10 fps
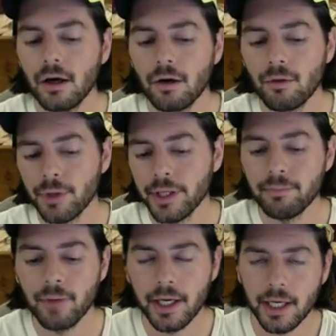really
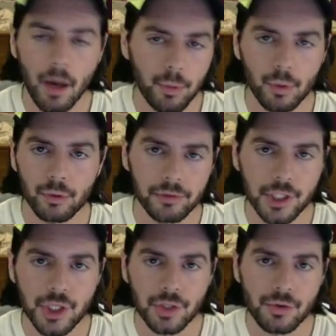my couple
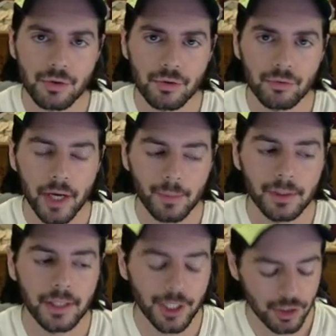original
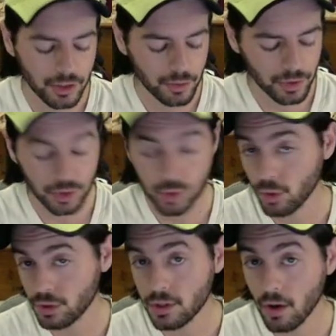recommendations was
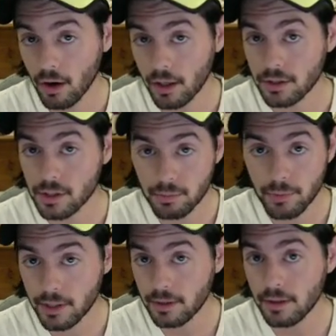Azores Dark and
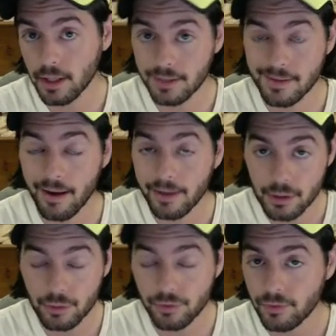Smith and Italian
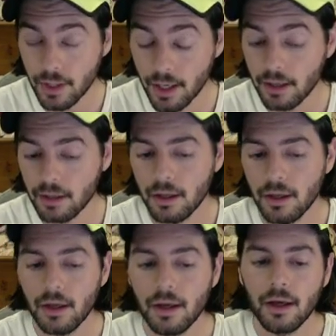258.
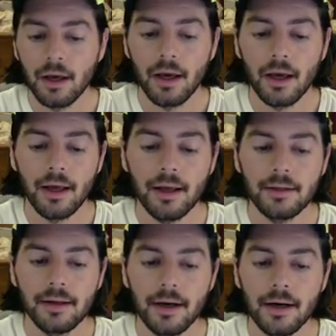
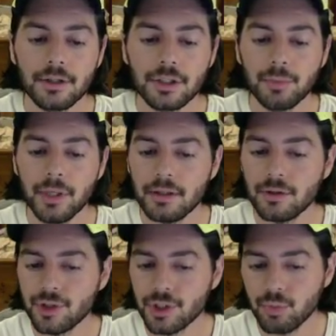And uh, Smith is
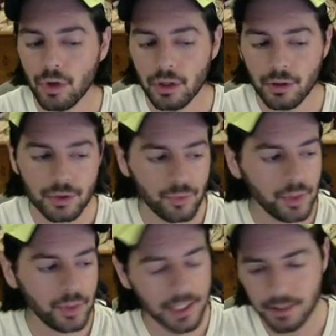just one of those
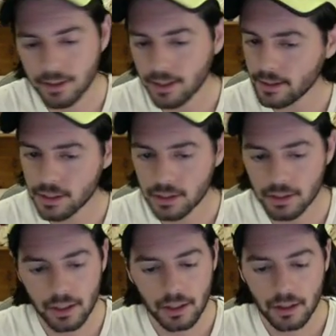figs. I think it's
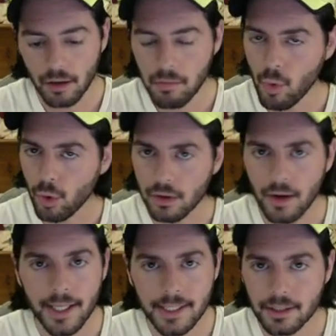
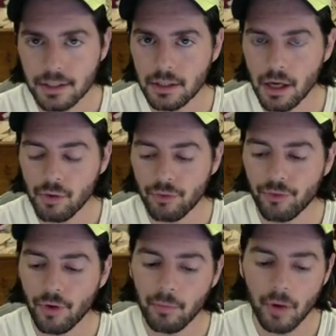immortalized itself
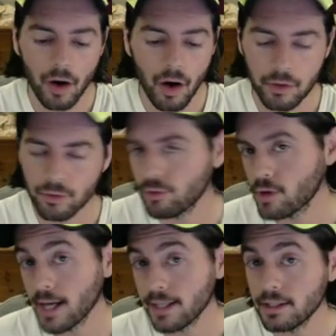among other
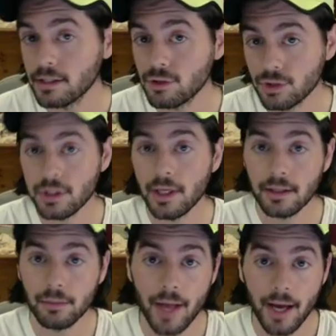varieties, just like
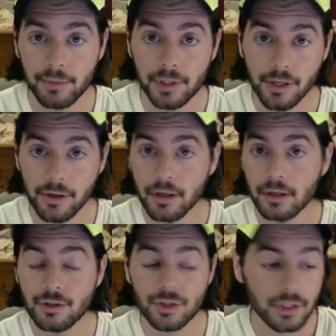the Black
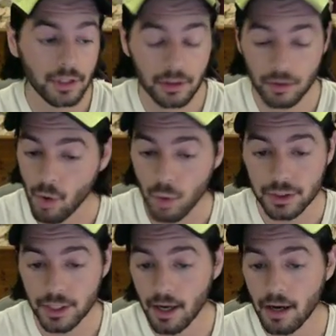Madeira, just like the Col de
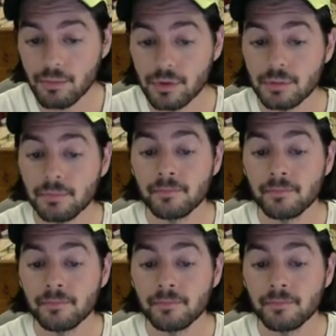Doms.